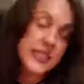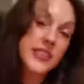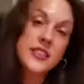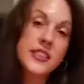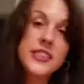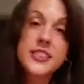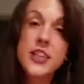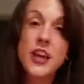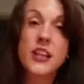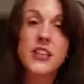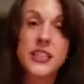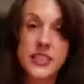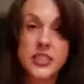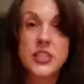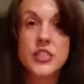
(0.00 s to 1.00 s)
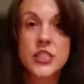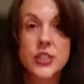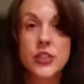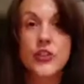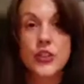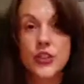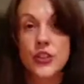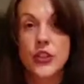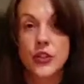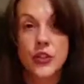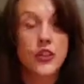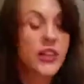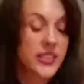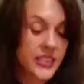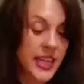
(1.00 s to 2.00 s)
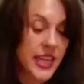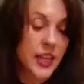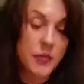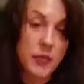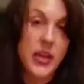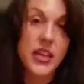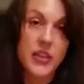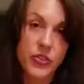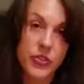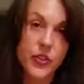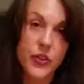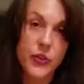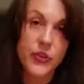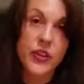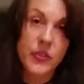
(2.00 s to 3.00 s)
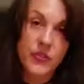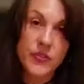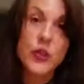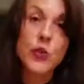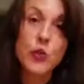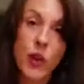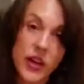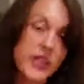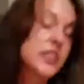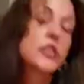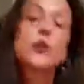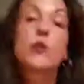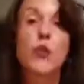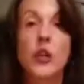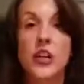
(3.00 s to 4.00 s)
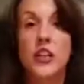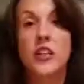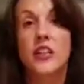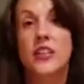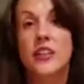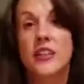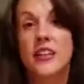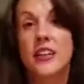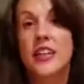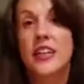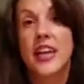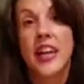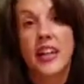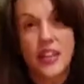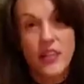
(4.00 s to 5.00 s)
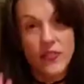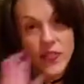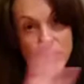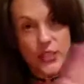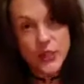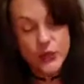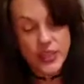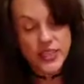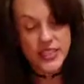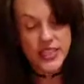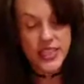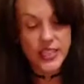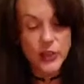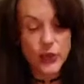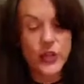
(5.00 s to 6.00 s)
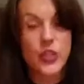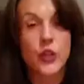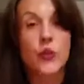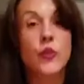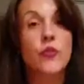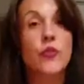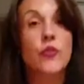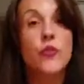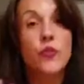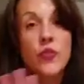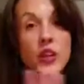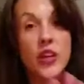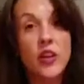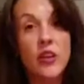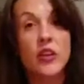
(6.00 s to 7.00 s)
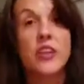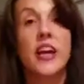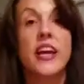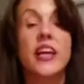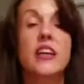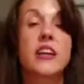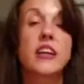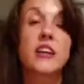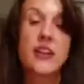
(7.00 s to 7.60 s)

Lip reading: is a solid institution, though. You guys can make it through. If you want it to work, and if this resonates with you, if you feel like